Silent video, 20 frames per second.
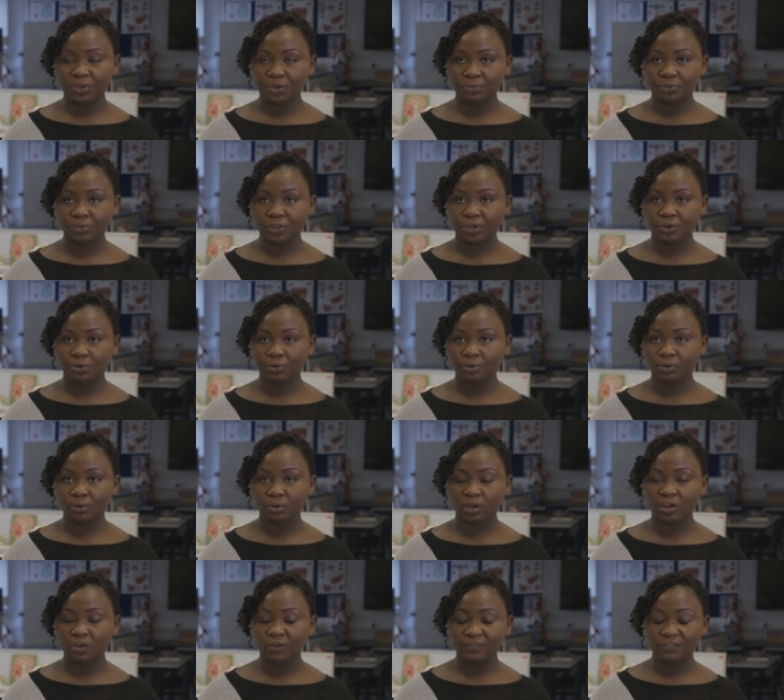build your
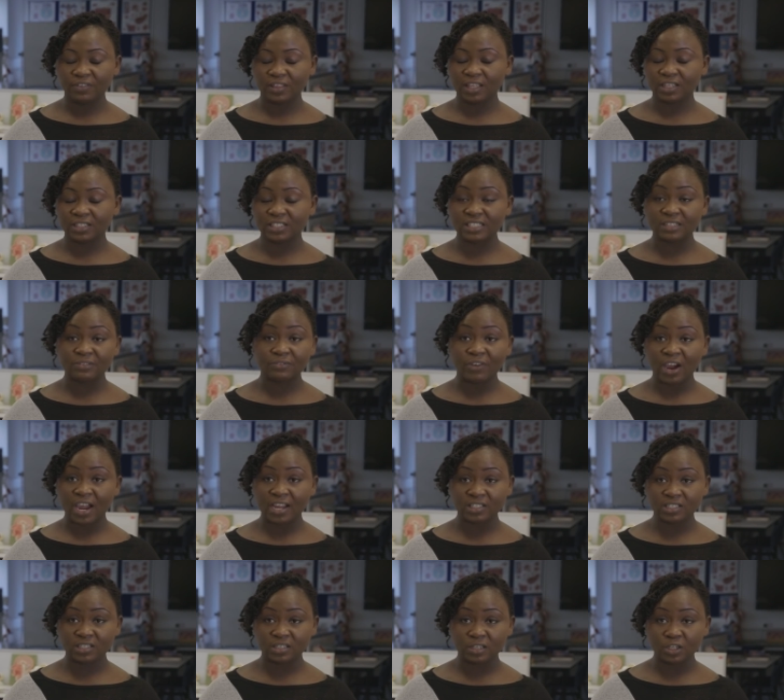confidence in
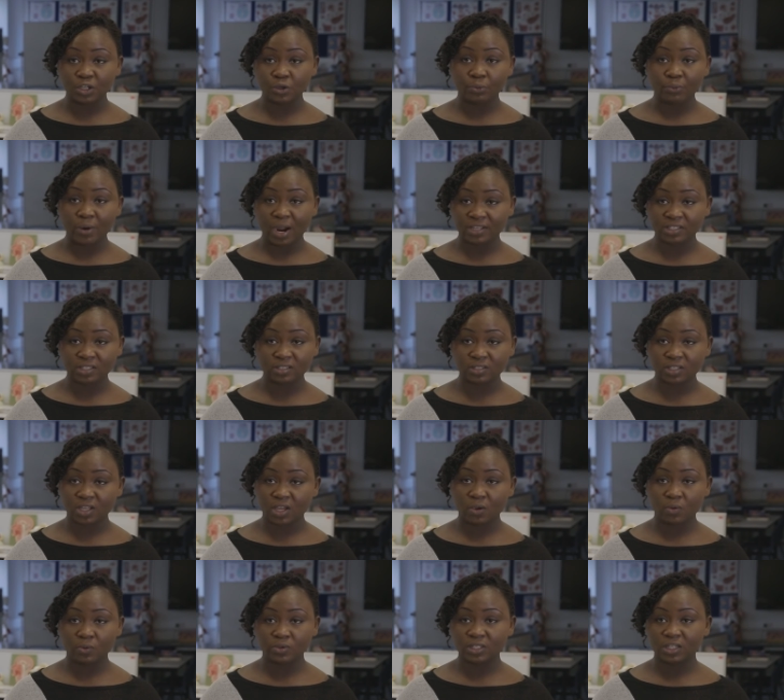writing, your writing
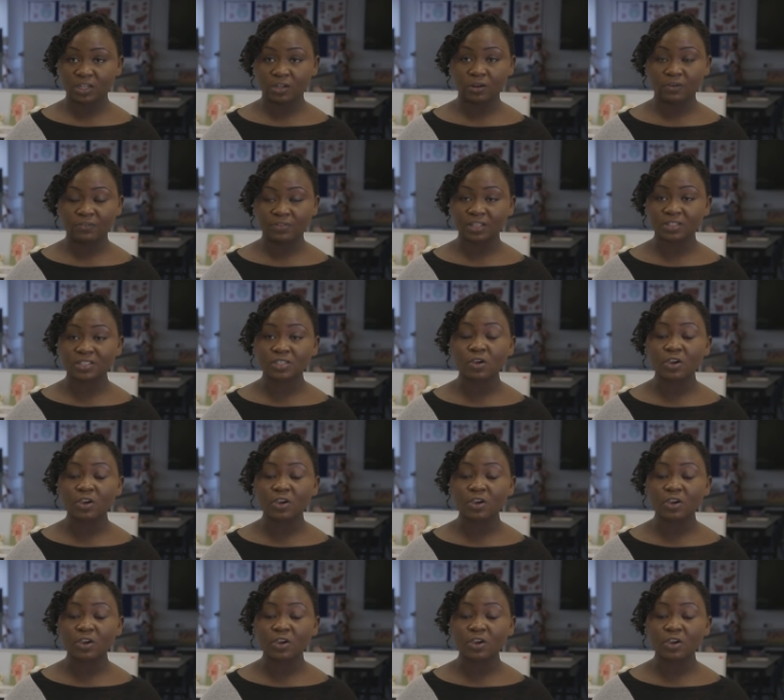skills and all of that.